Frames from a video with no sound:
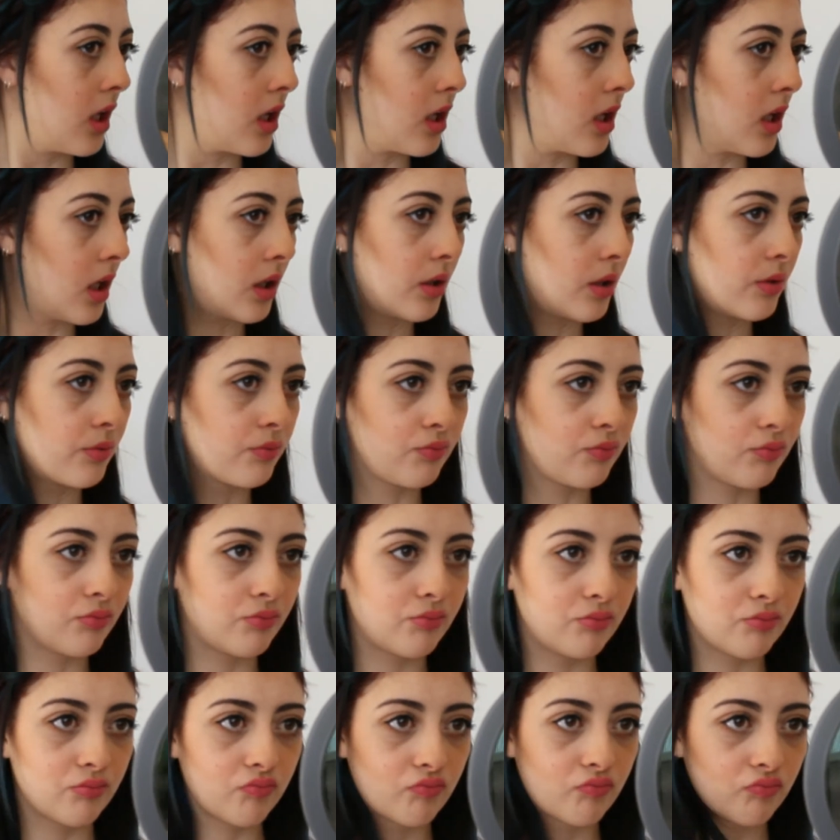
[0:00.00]
Yeah.
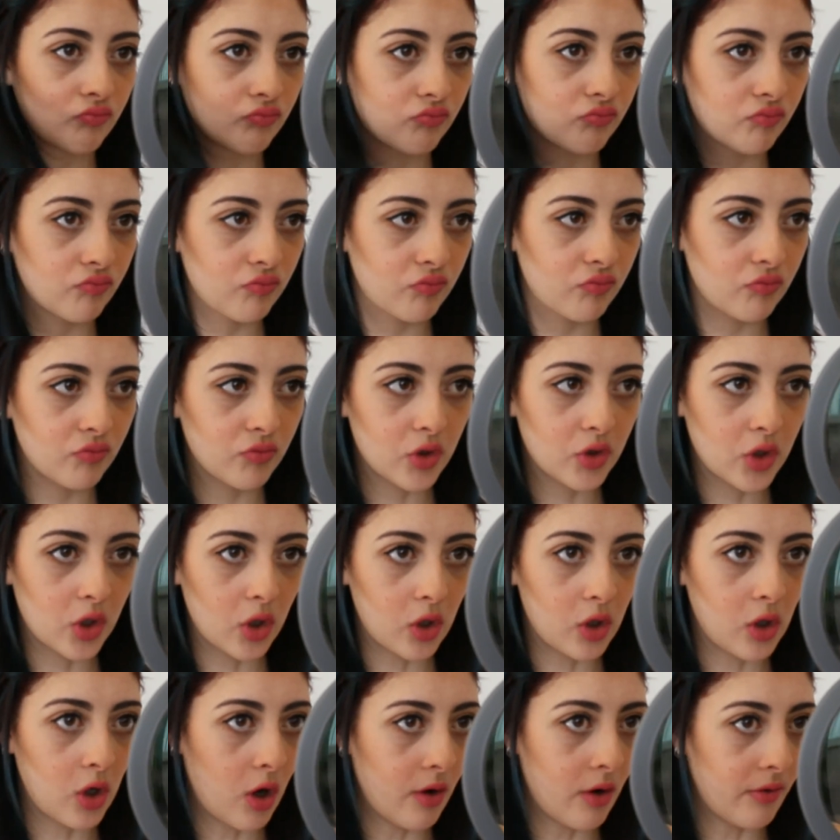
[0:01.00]
So
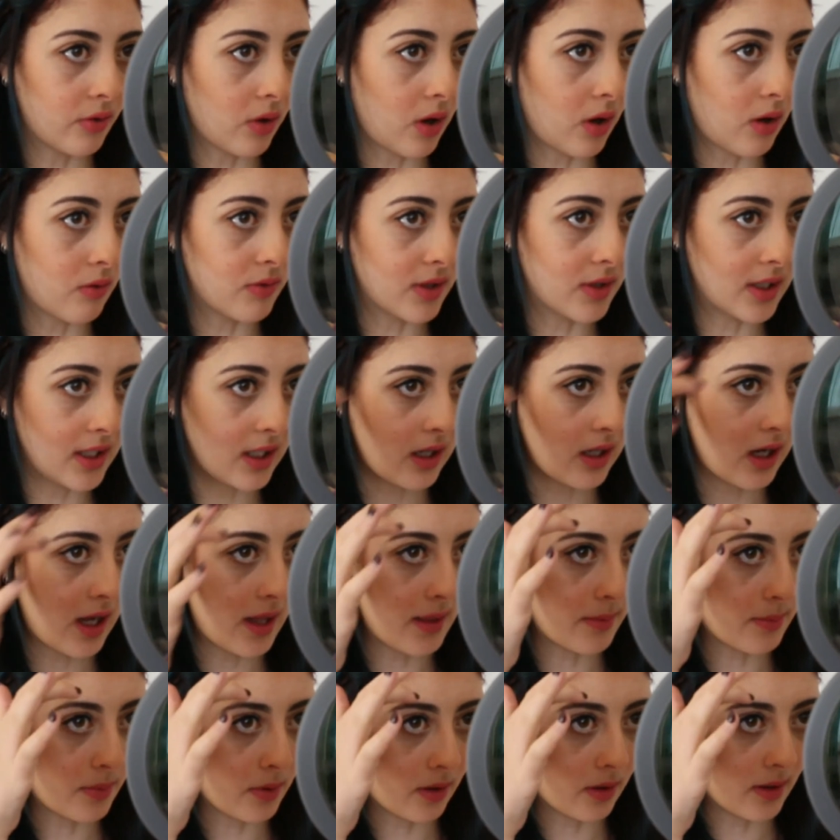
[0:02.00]
overall, I really like
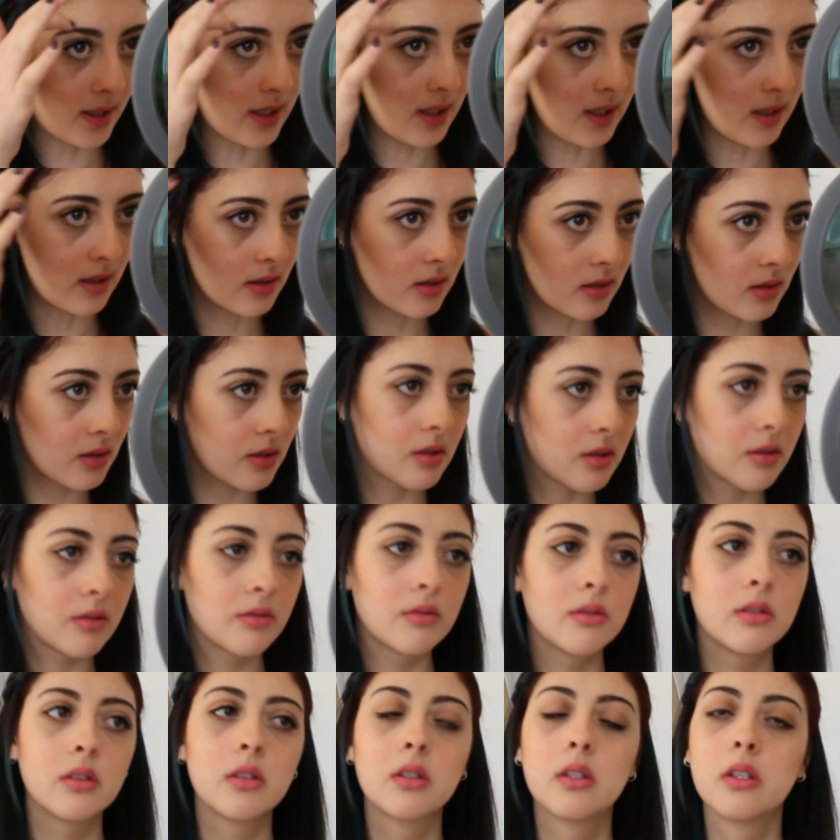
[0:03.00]
the product,
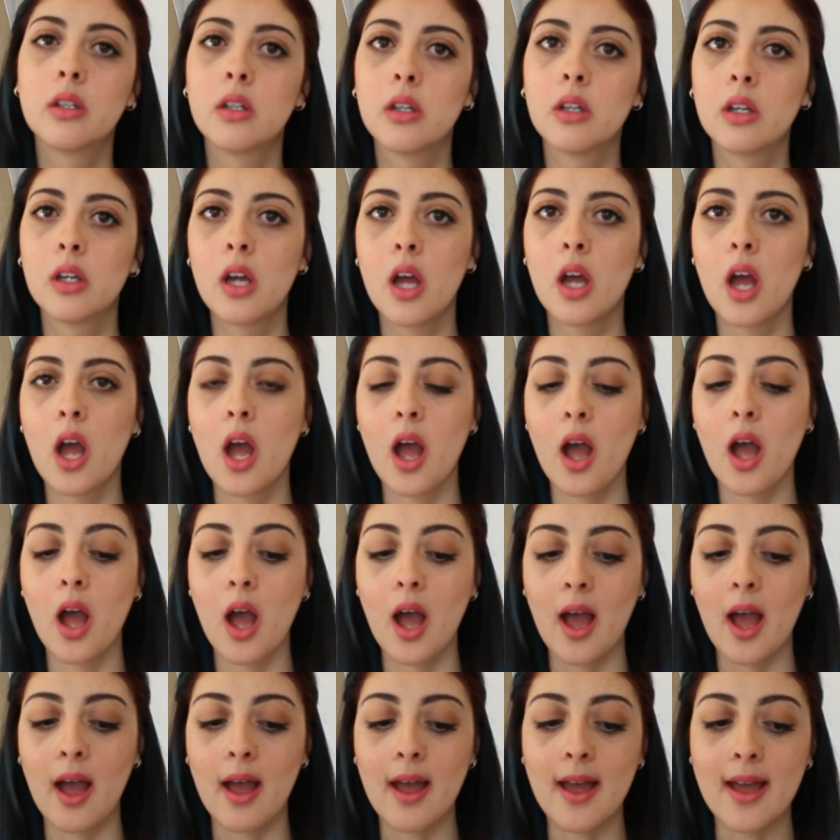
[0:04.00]

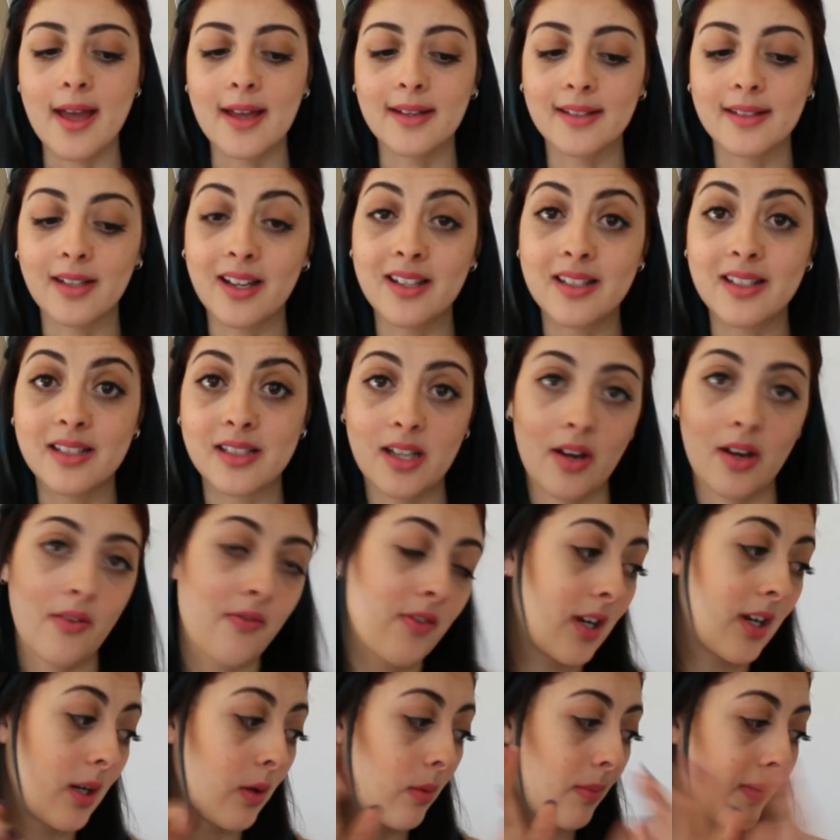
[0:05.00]
and I
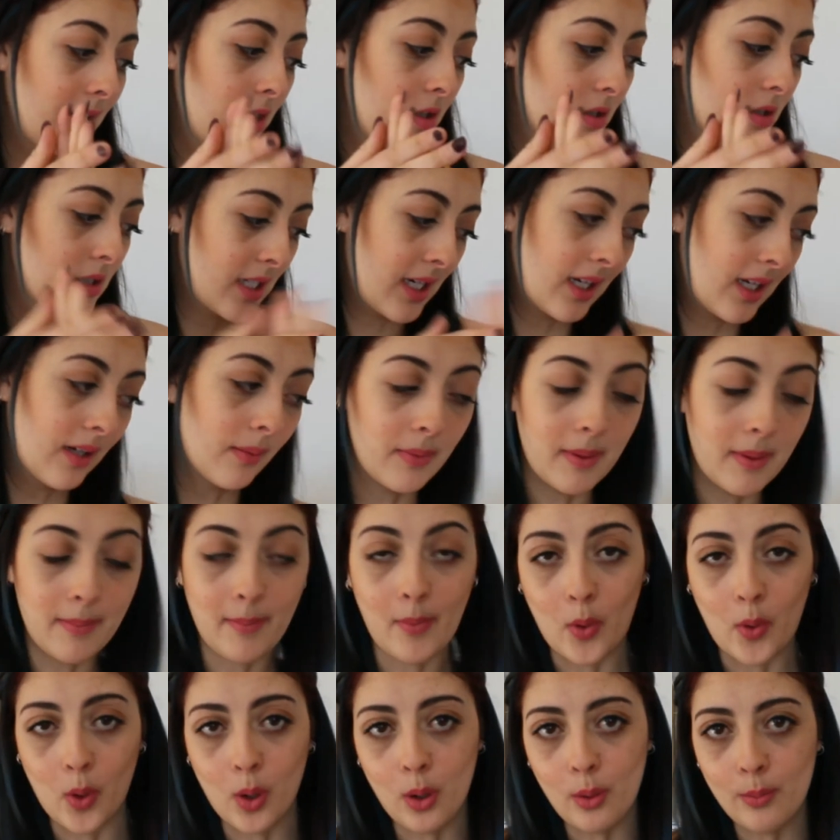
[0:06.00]
definitely will be using it a bit
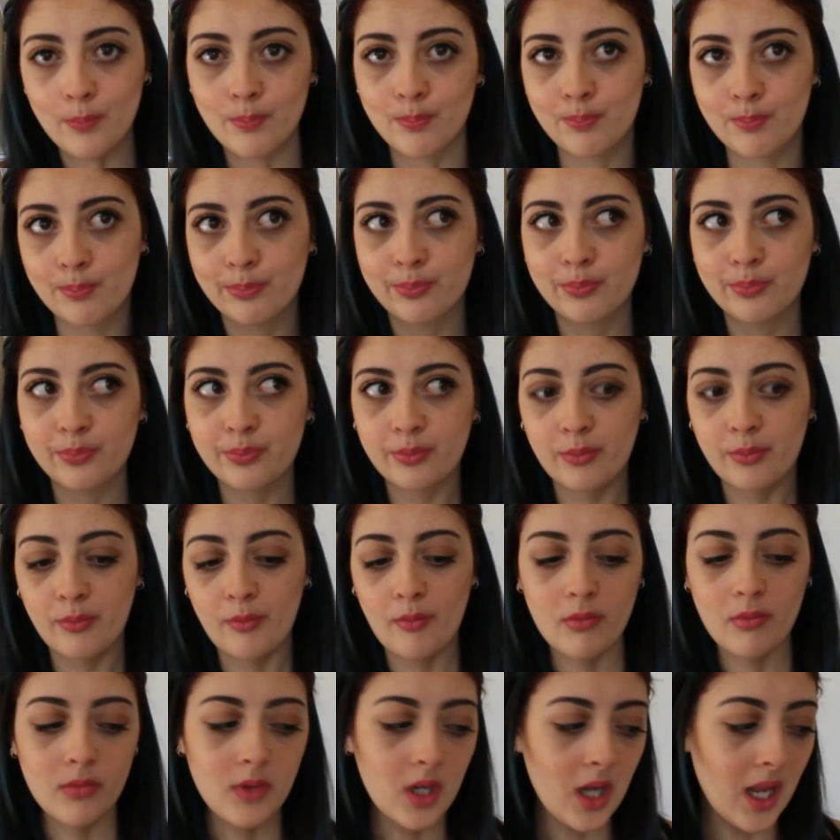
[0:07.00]
more.
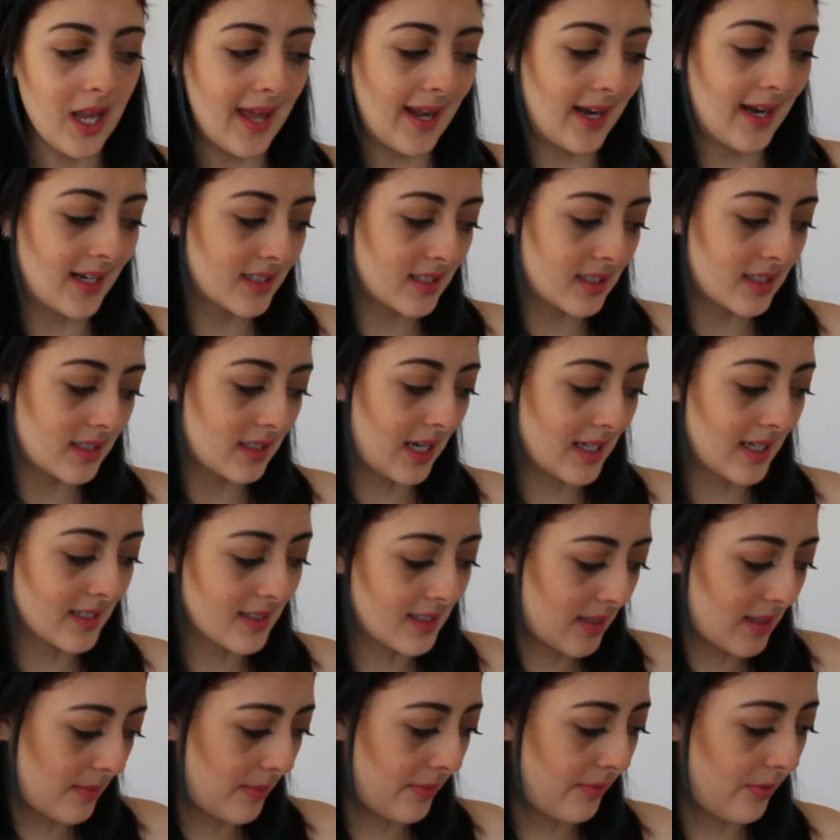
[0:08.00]
And as I
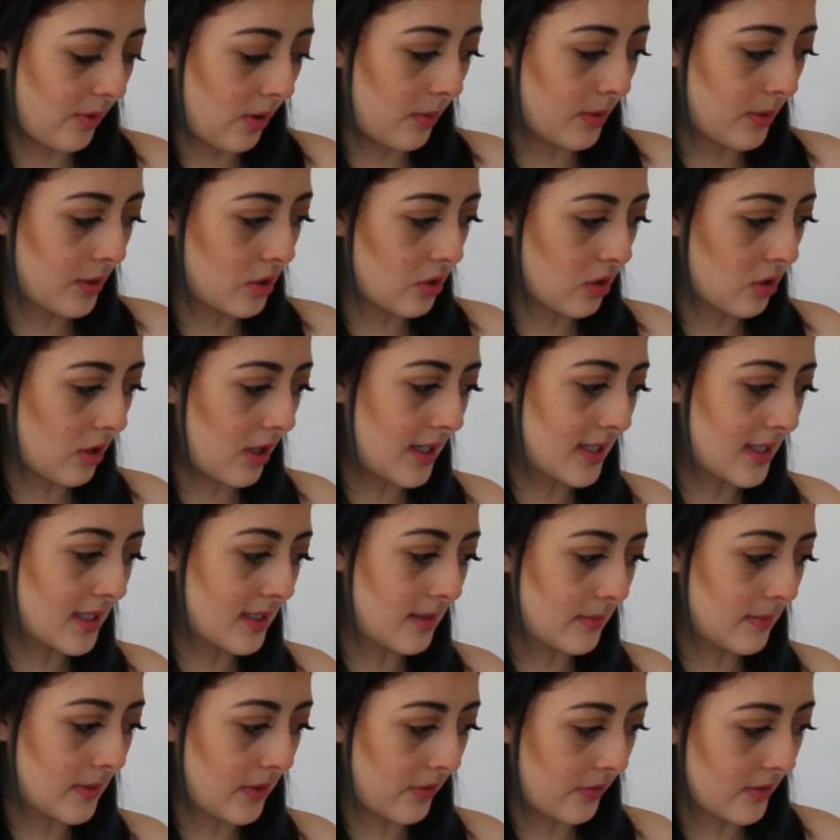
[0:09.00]
said before, I want to try
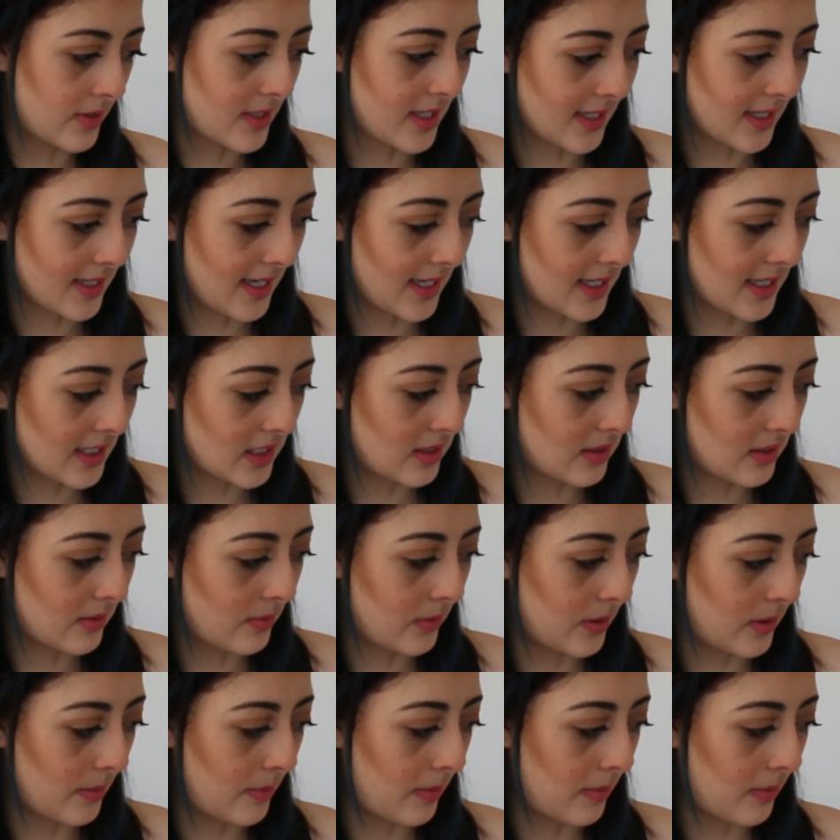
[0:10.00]
some different techniques with